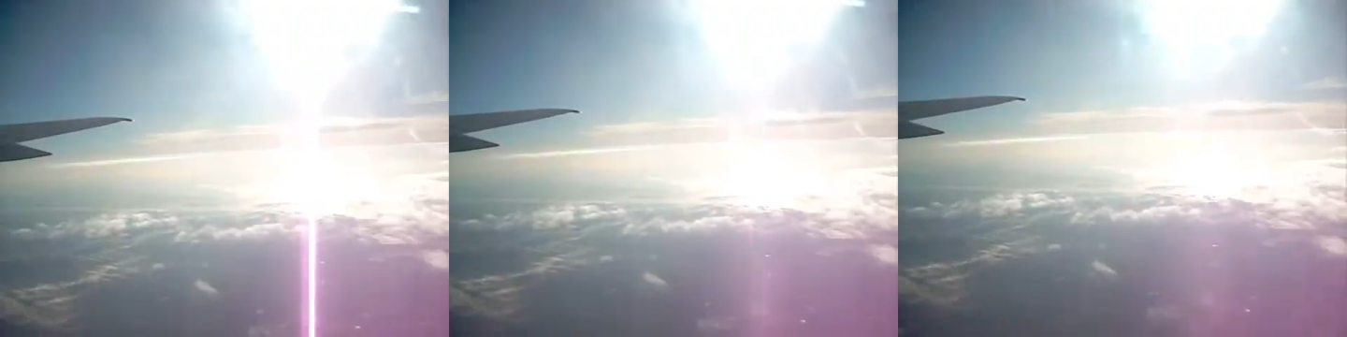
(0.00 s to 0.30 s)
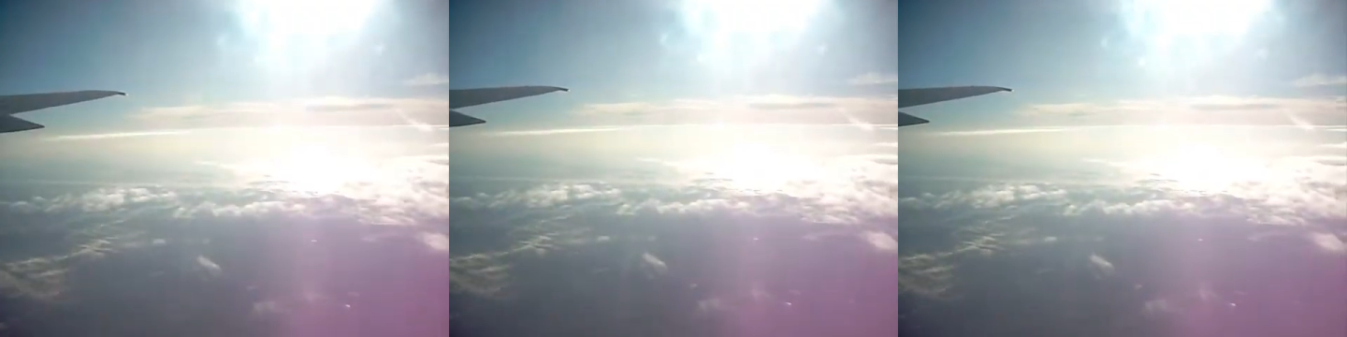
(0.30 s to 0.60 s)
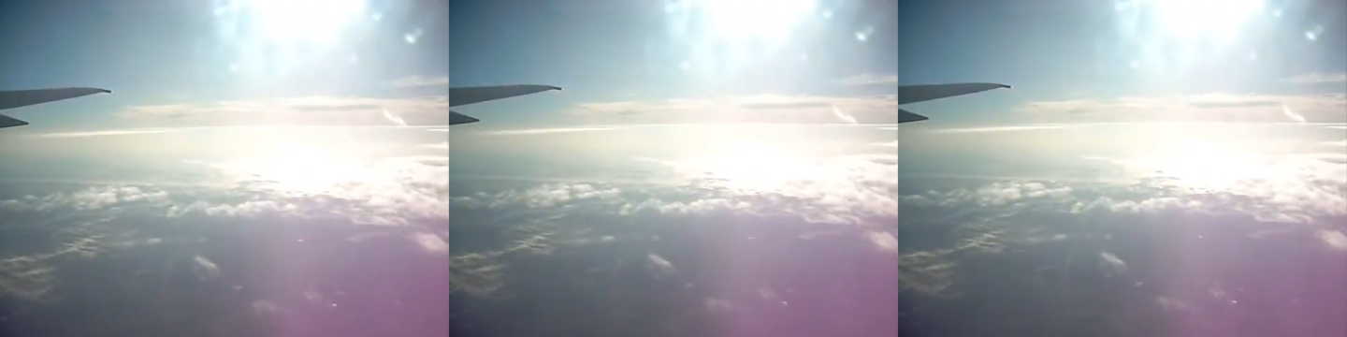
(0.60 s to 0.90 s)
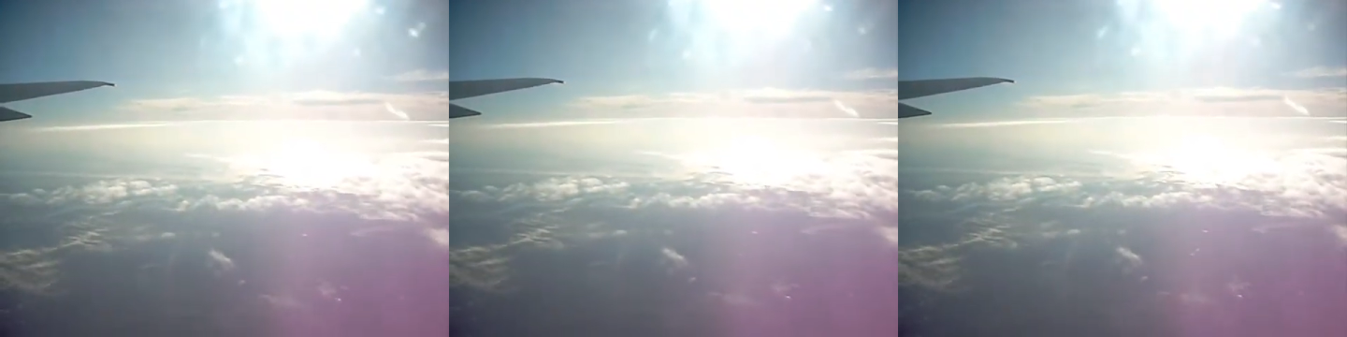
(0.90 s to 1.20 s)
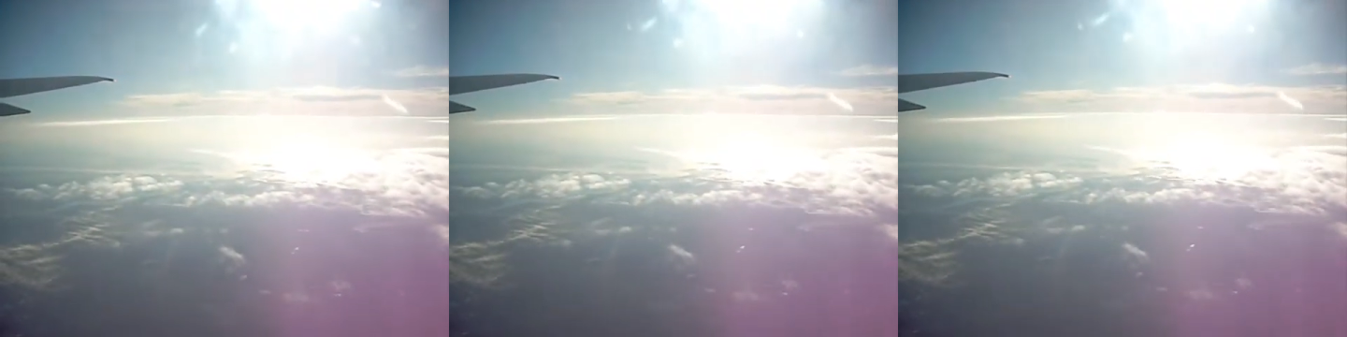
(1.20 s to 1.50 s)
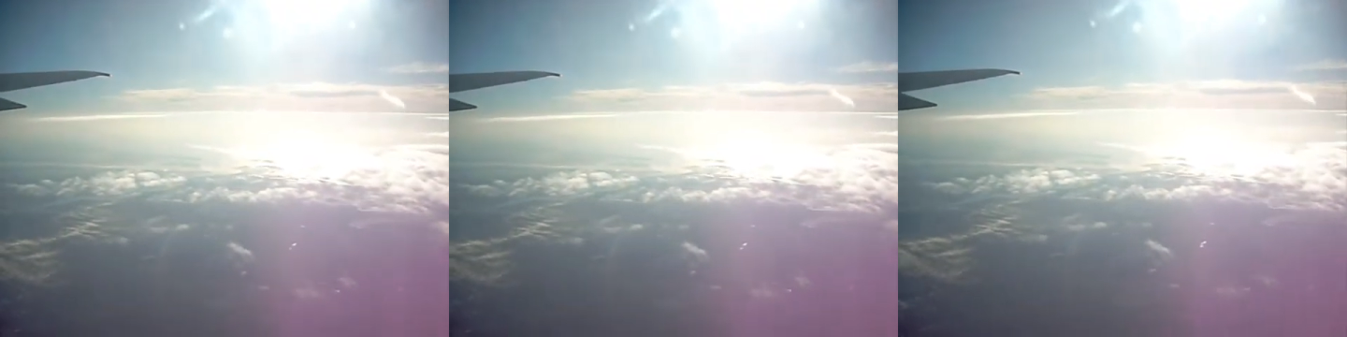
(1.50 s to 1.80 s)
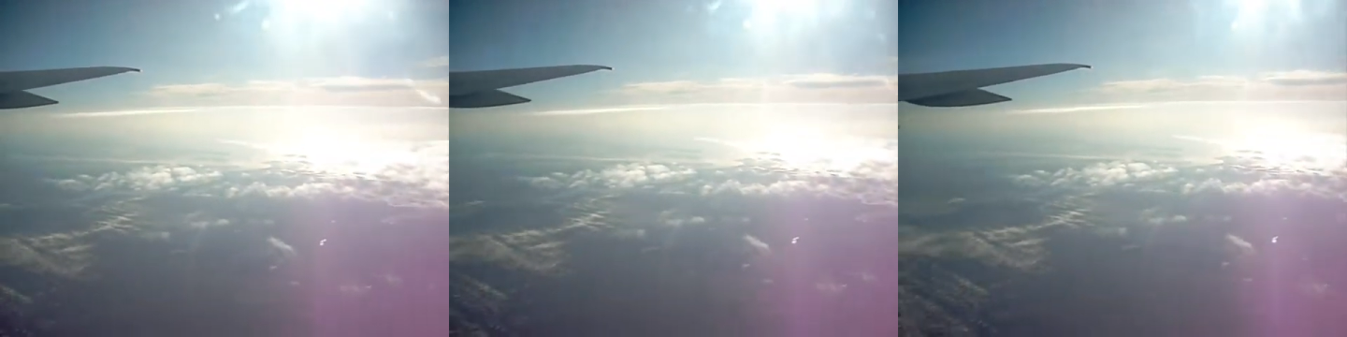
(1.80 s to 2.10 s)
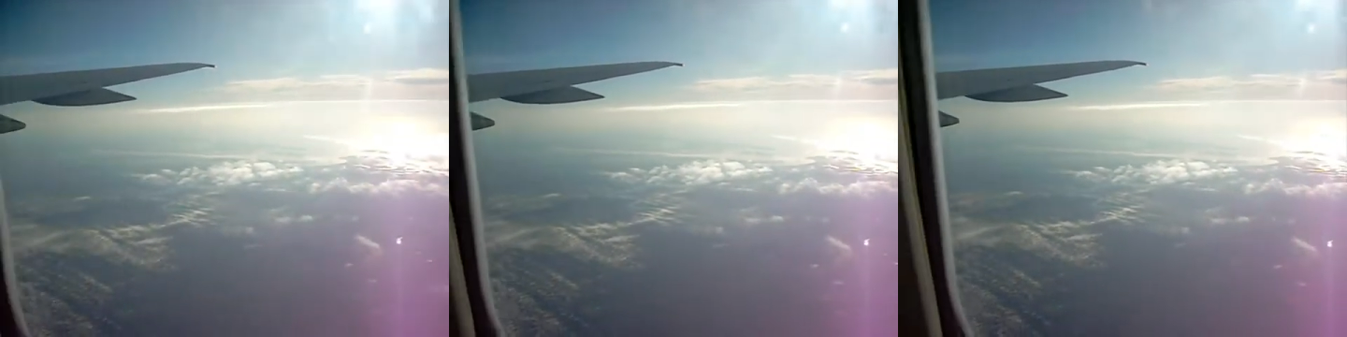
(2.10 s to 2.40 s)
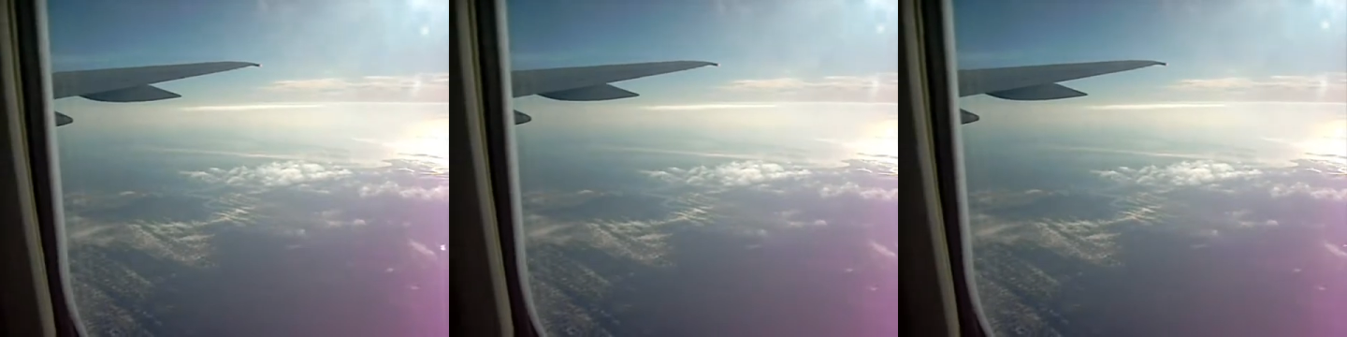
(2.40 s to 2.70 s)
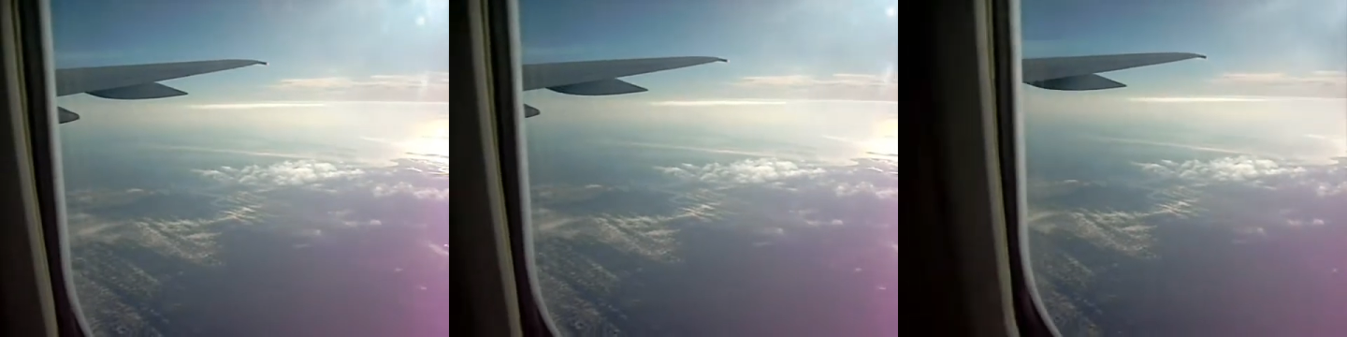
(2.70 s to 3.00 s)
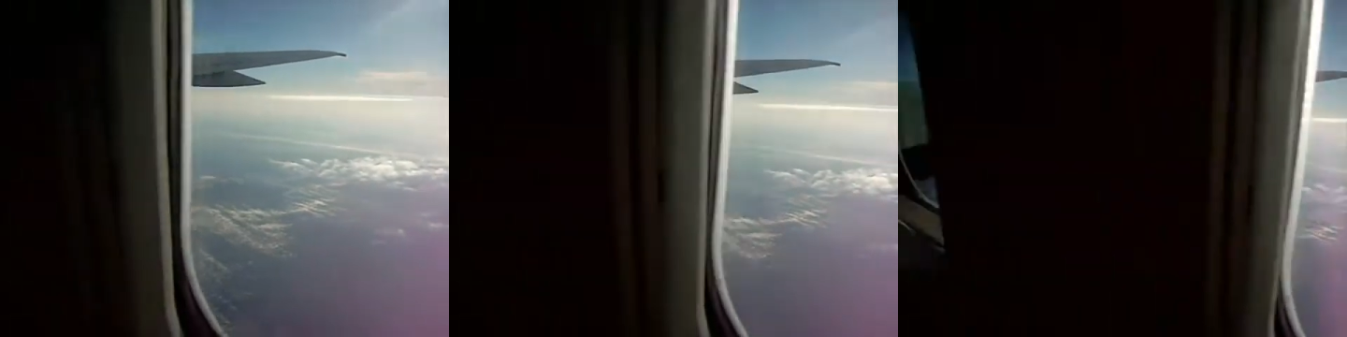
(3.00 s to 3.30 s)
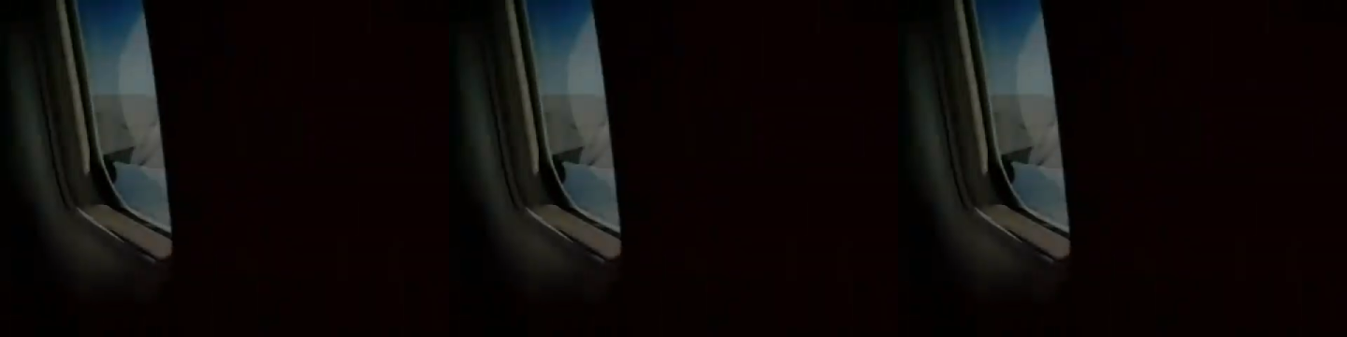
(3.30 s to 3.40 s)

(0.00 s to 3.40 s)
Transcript: Nobody's mouth can be seen.